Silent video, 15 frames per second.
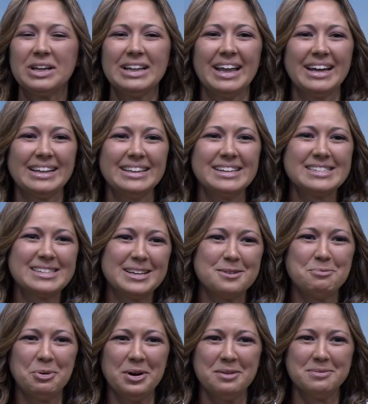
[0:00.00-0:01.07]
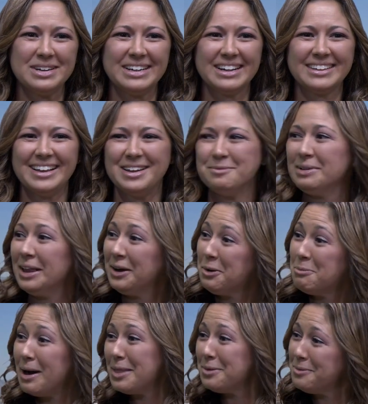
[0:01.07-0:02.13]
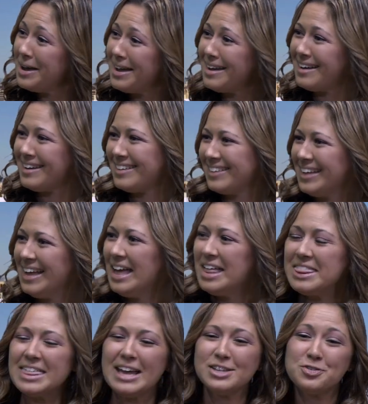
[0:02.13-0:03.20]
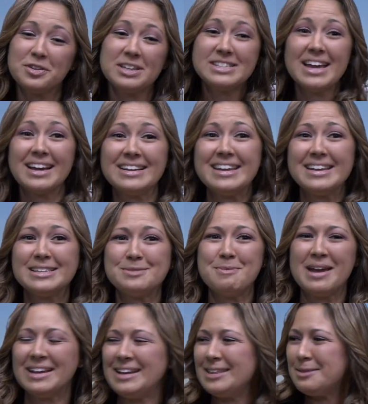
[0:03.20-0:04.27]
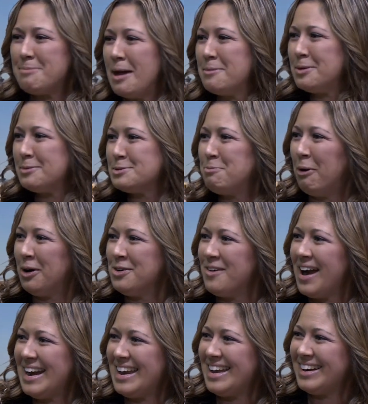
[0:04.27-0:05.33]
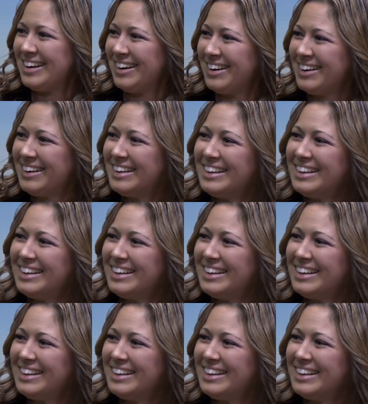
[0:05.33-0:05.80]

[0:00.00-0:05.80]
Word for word: a listing appointment, a client will be like, oh, by the way, thanks for the techniques, Mandie. The baby was born right here.